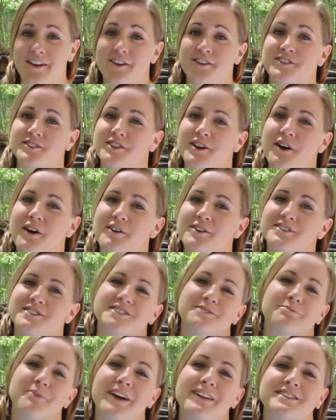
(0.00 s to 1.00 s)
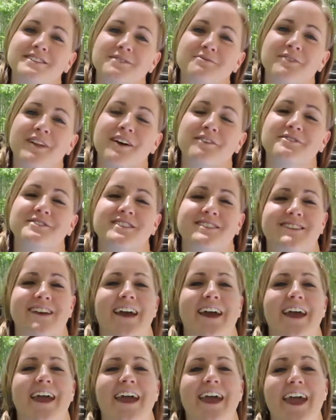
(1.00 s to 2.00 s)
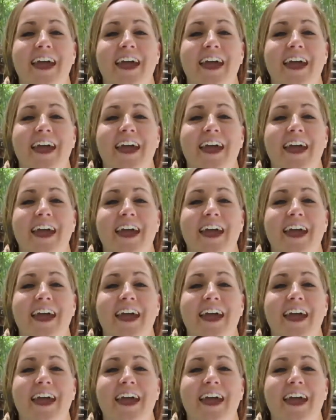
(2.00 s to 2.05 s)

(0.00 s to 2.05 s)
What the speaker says: So spread some love today